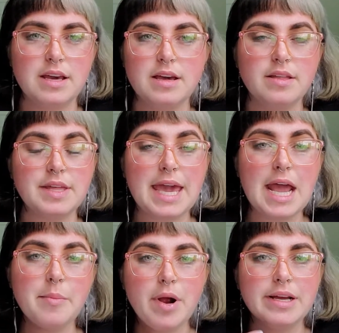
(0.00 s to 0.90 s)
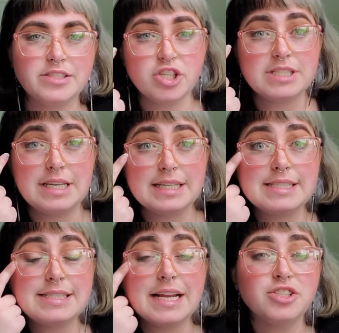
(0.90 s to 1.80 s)
the camera is just an
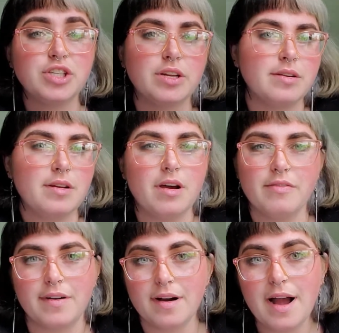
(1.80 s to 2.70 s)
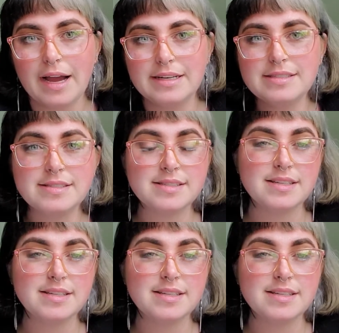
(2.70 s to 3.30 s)
extension of our eyes.